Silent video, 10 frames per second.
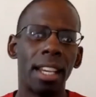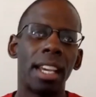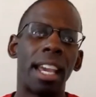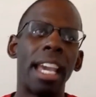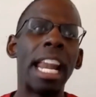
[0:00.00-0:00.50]

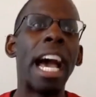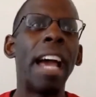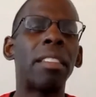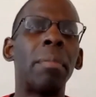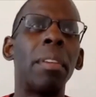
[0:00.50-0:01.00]
And I have
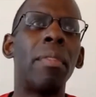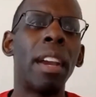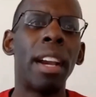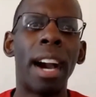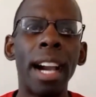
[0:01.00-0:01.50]
to be
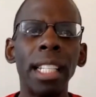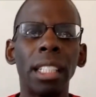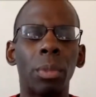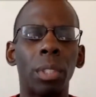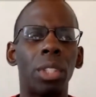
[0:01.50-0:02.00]
very
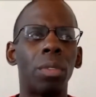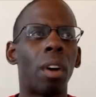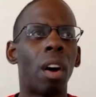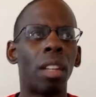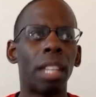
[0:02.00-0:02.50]
honest with you
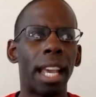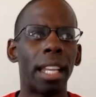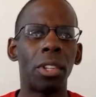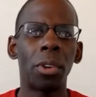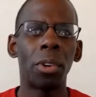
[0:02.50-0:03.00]
all
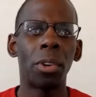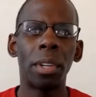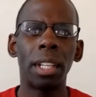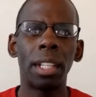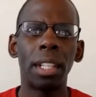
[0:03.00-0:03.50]
that during
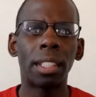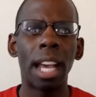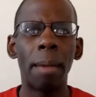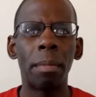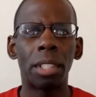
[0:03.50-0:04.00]
this time
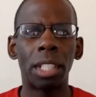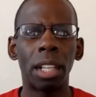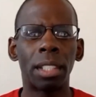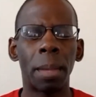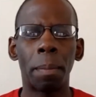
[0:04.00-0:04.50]
of shelter
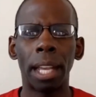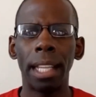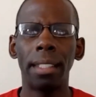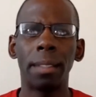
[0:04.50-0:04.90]
in place,